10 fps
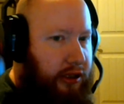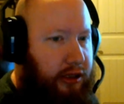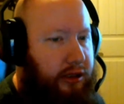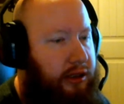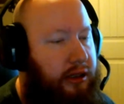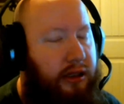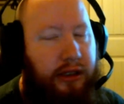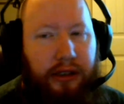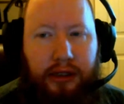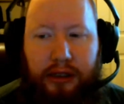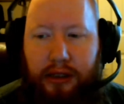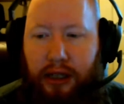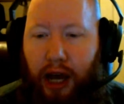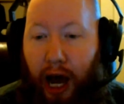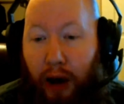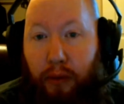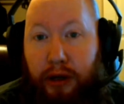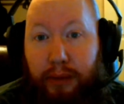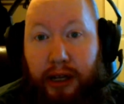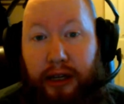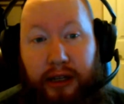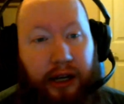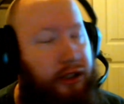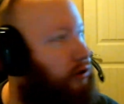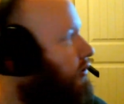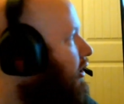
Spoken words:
It's just I want to play. I do.